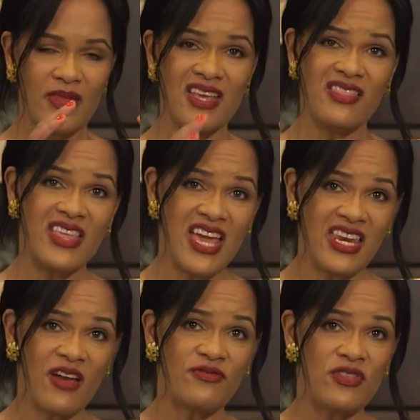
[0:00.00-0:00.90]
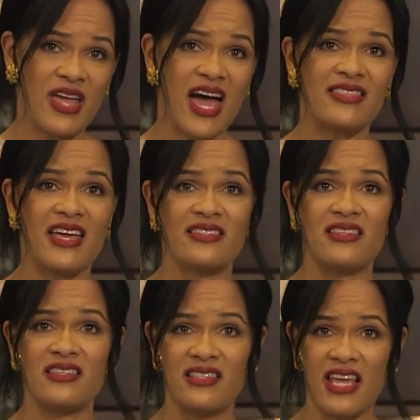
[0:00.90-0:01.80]
And then after that, that's
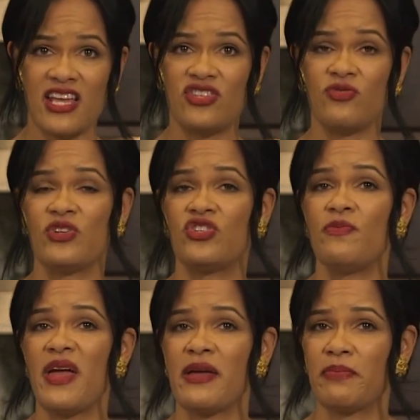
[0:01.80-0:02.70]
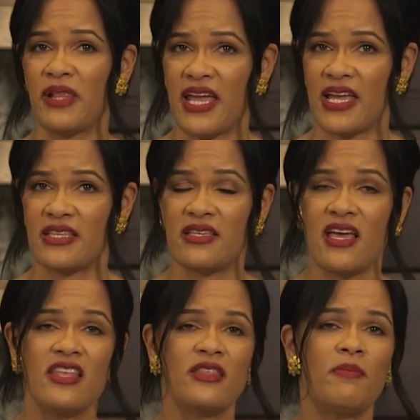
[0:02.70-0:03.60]
the stage in which you make plans.
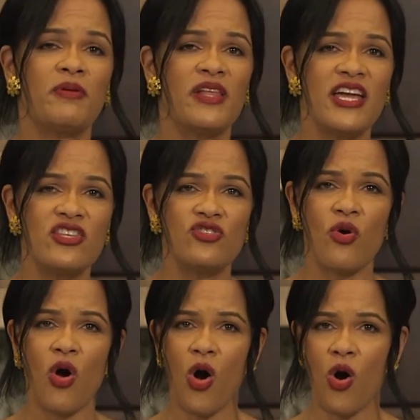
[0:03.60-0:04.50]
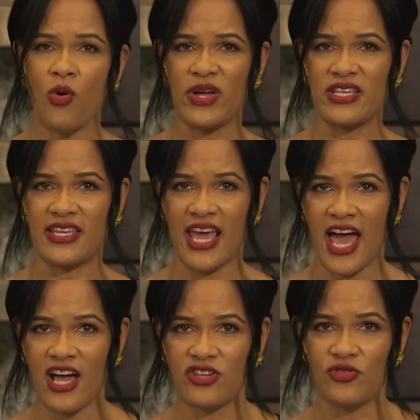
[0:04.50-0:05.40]
The plans are always
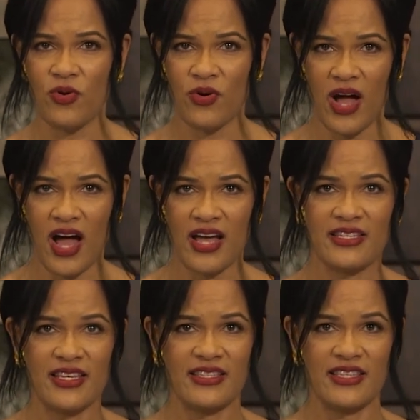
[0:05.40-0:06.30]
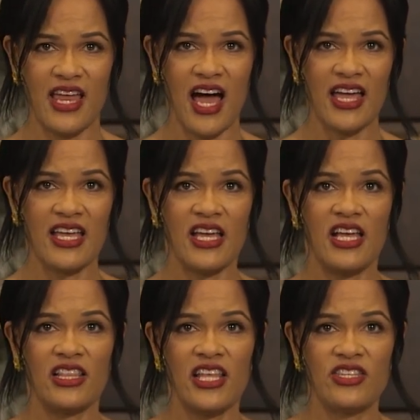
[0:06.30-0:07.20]
casual, guys. It's not
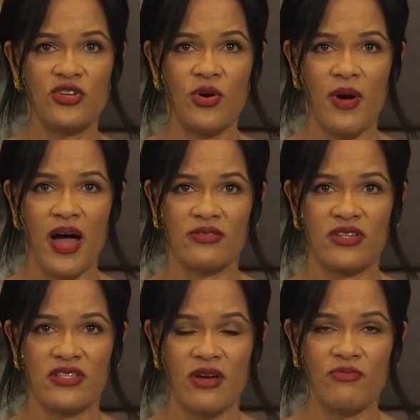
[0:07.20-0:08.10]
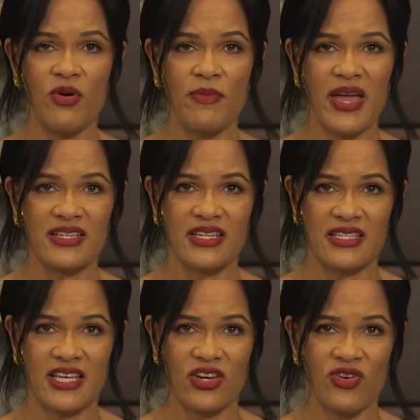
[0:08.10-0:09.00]
let's go out to some
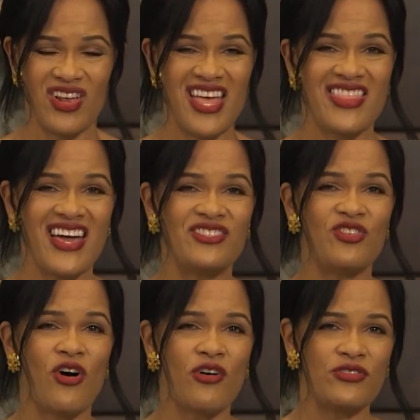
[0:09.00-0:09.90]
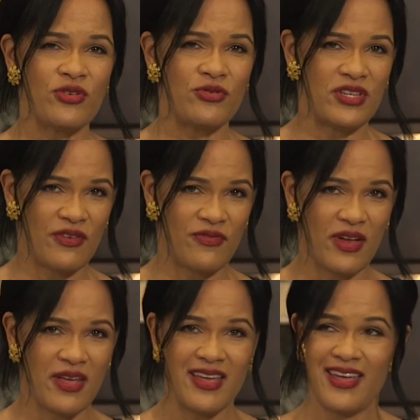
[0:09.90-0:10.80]
romantic dinner. That's also
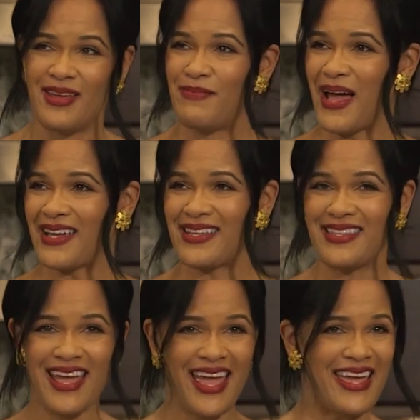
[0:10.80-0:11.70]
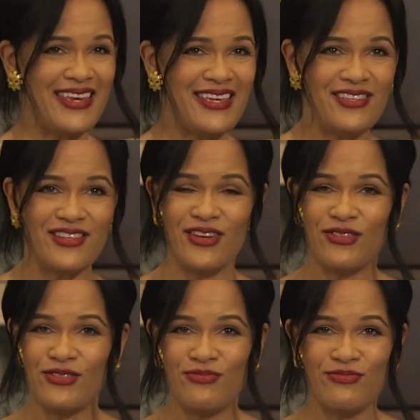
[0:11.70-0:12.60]
different. Back in the 80s, you know,
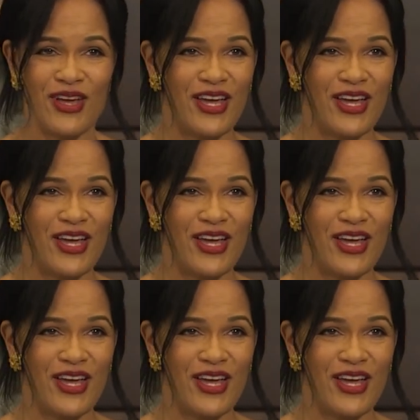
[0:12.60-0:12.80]
you